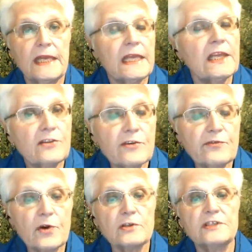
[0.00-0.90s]
In the
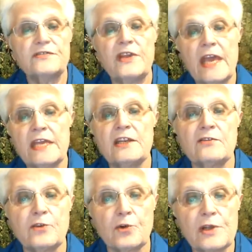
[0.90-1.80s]
first gate
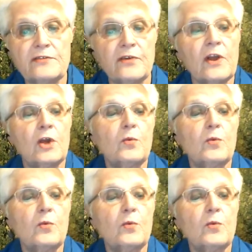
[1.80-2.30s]
of grief,